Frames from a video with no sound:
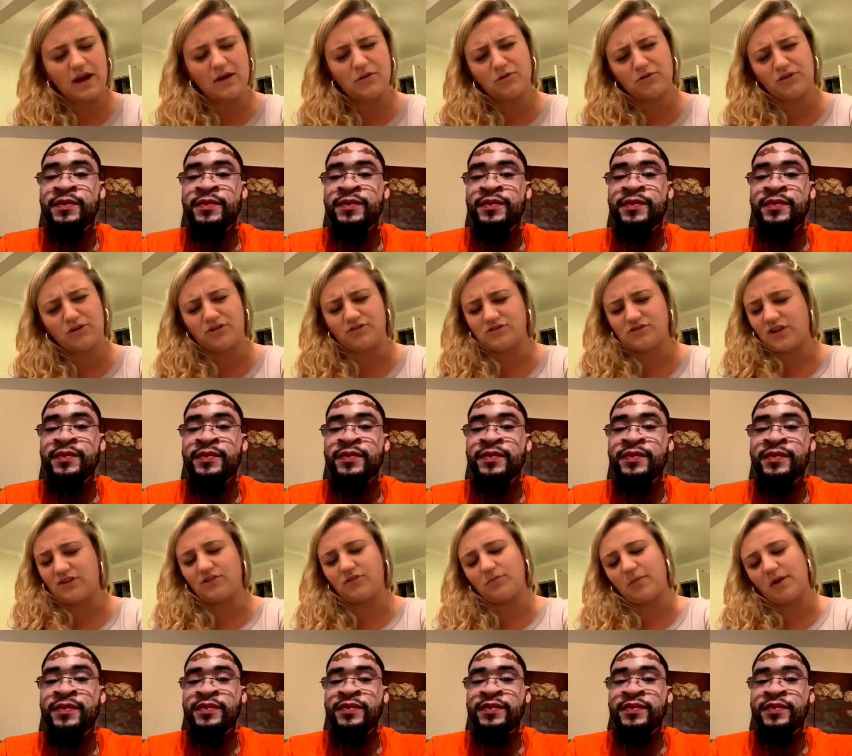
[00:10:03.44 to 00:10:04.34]
Speaker 1: old are you, Jay?
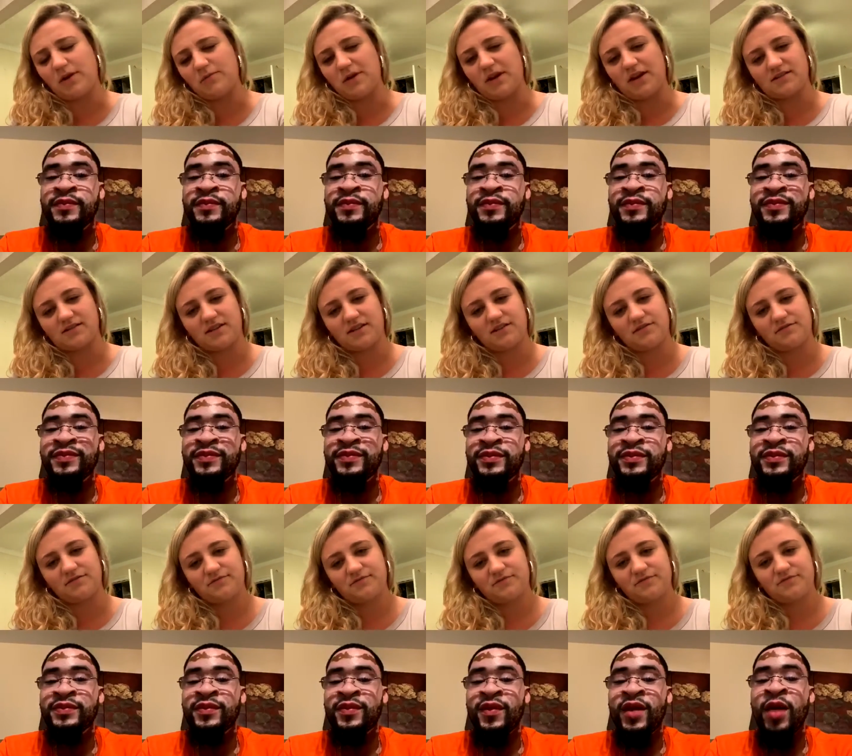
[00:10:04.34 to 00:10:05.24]
Do you mind me asking?
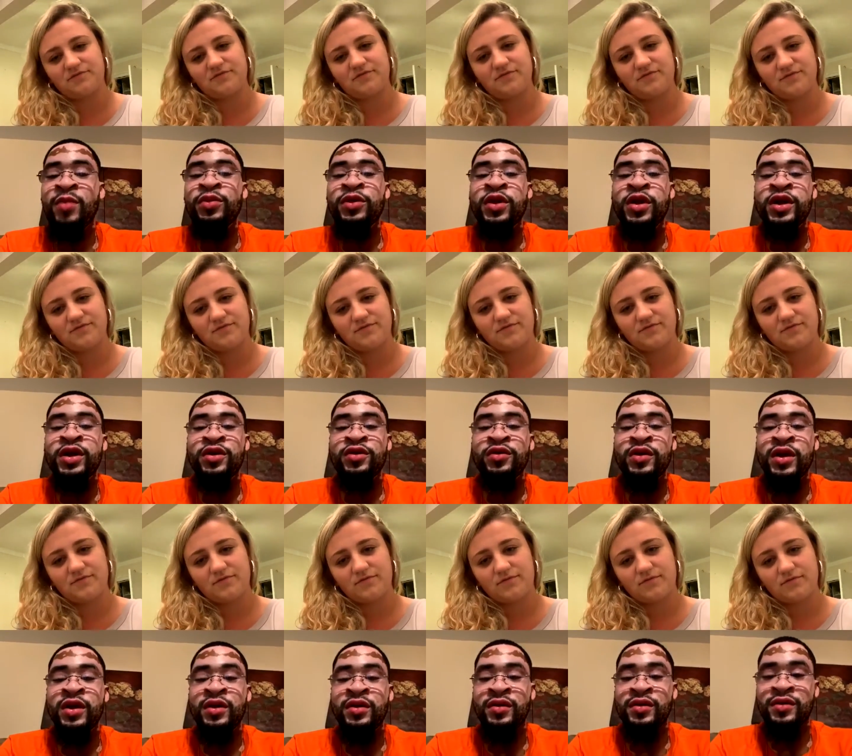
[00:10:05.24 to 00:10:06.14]
Speaker 2: I'm
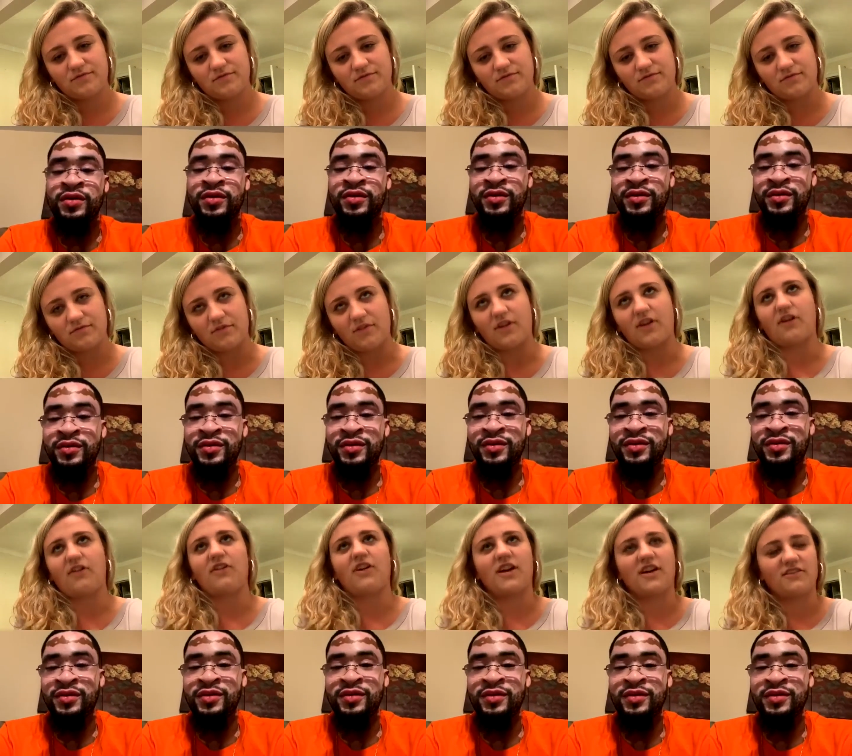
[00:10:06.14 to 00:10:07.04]
33.
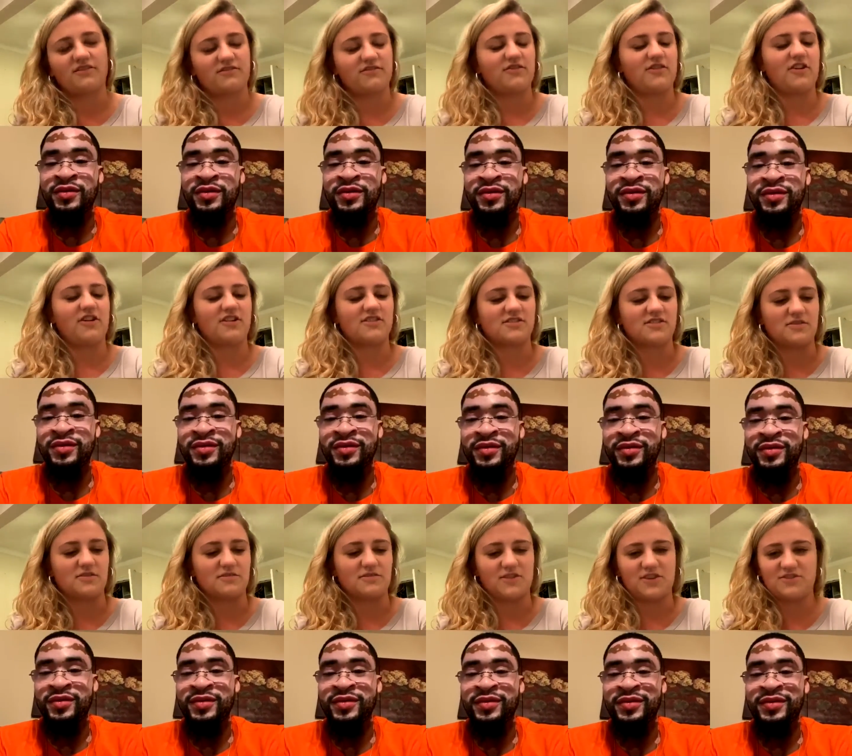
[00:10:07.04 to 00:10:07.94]
Speaker 1: Okay,
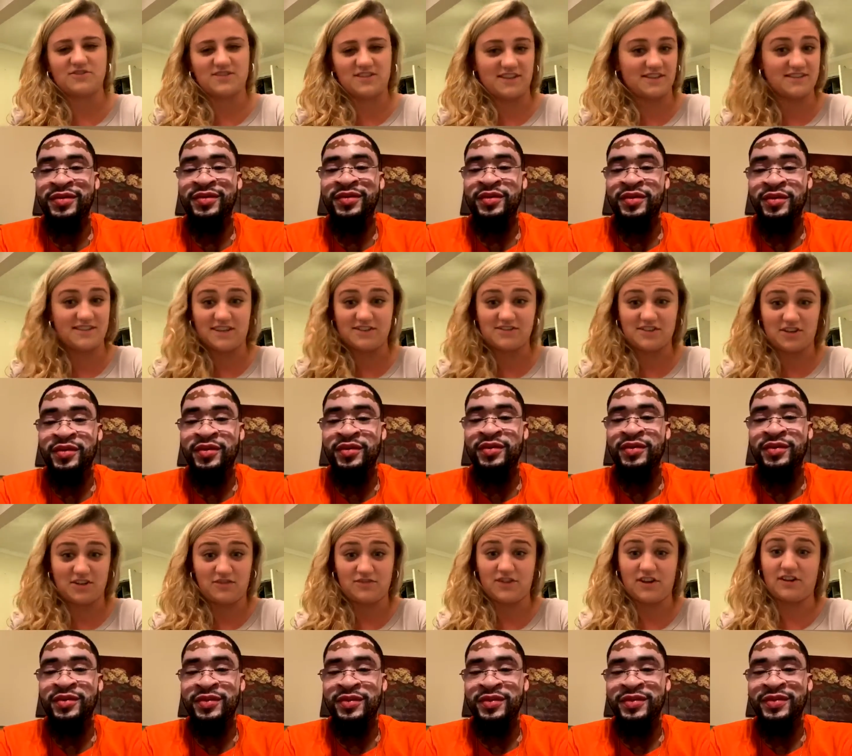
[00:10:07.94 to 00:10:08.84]
awesome. You, it sounds like
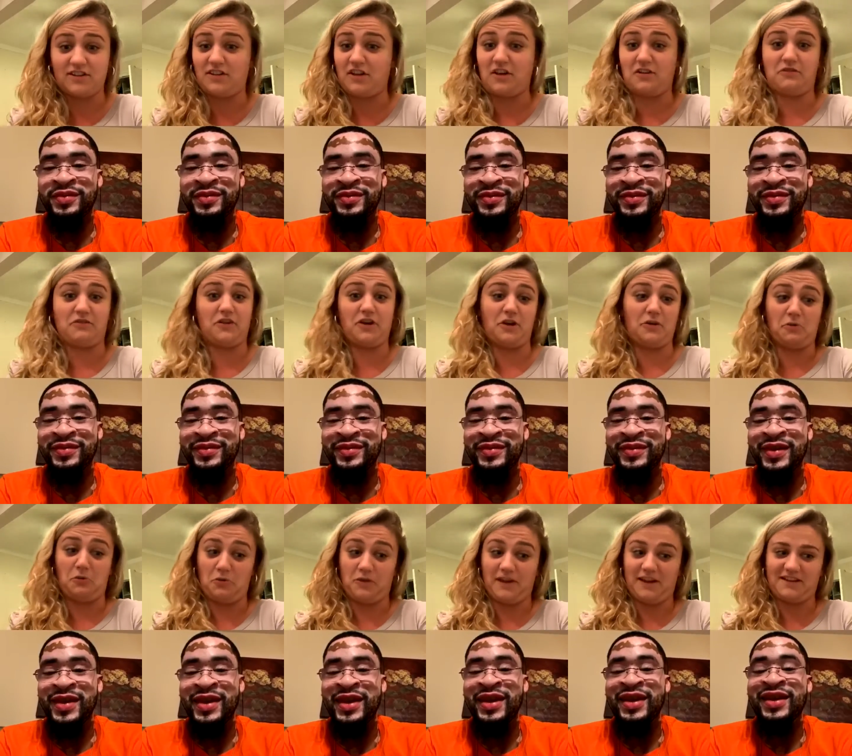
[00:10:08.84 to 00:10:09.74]
you've done a lot of very
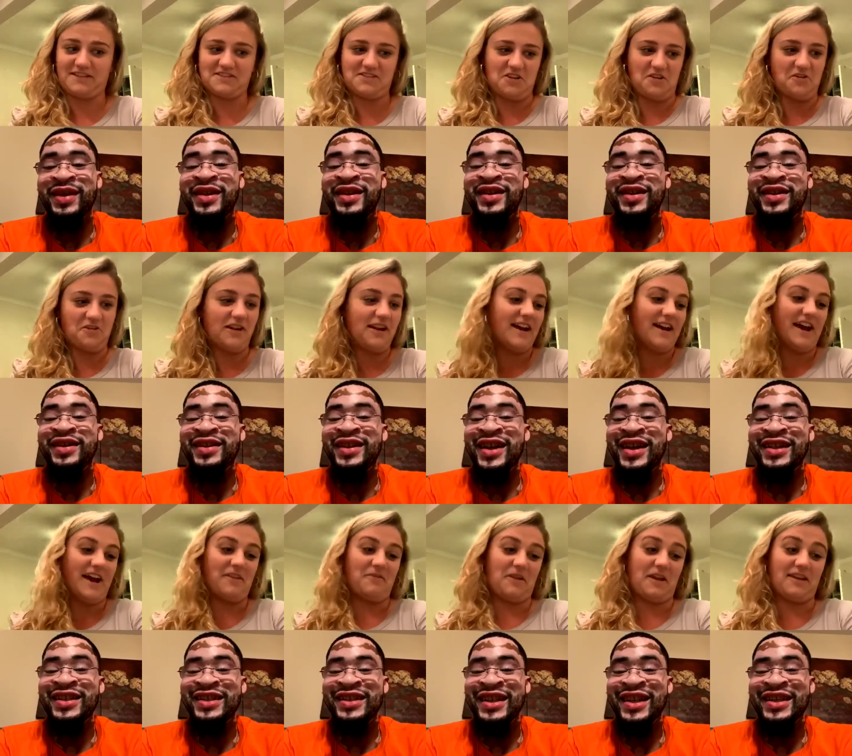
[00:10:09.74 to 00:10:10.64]
cool things. So
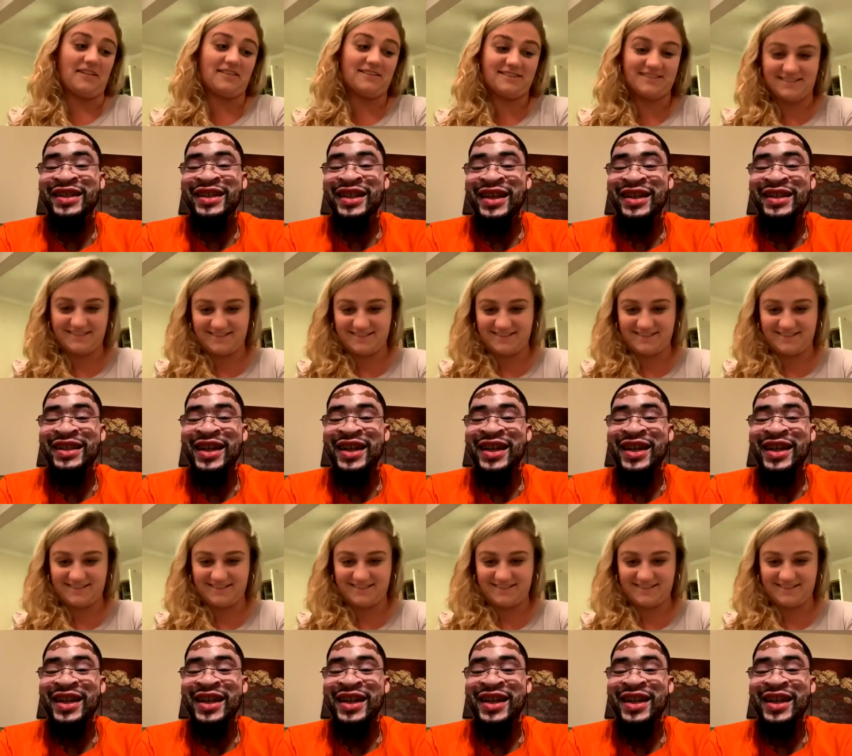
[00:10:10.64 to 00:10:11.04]
yes, I mean, yes,
Speaker 2: yes. I,